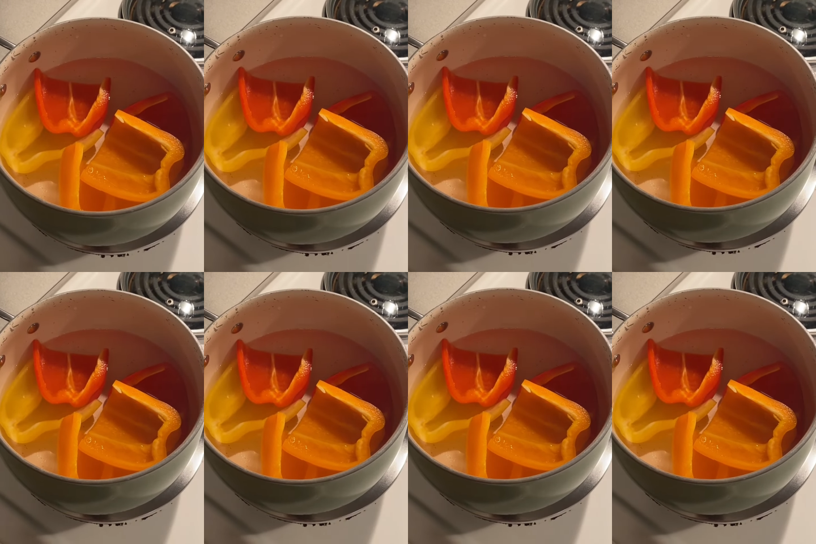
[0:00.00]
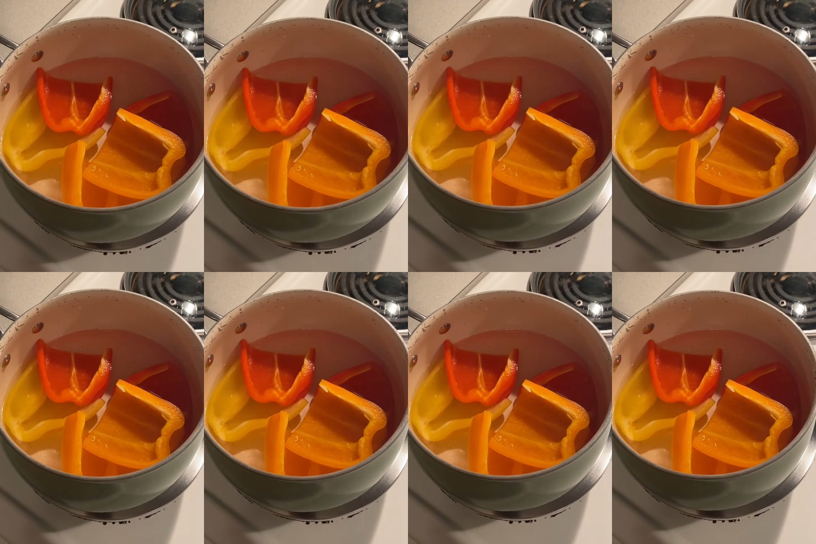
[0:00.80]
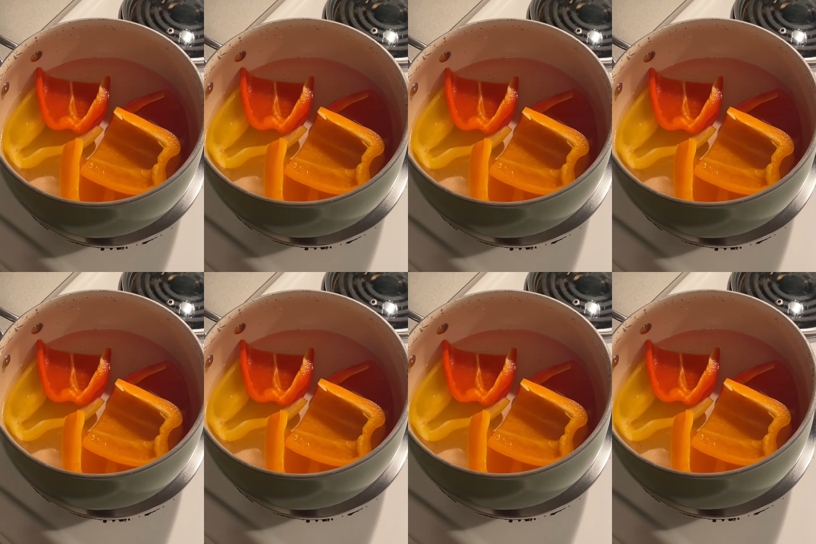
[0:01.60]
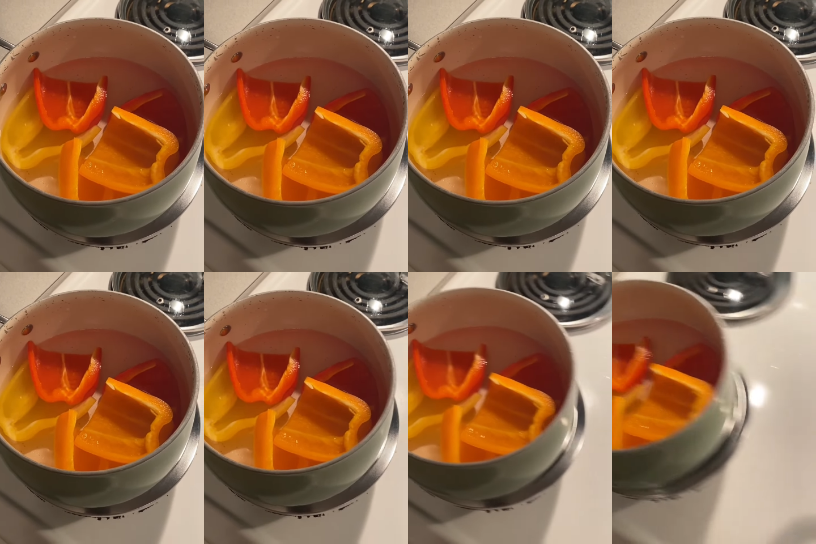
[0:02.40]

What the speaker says: Nobody's mouth can be seen.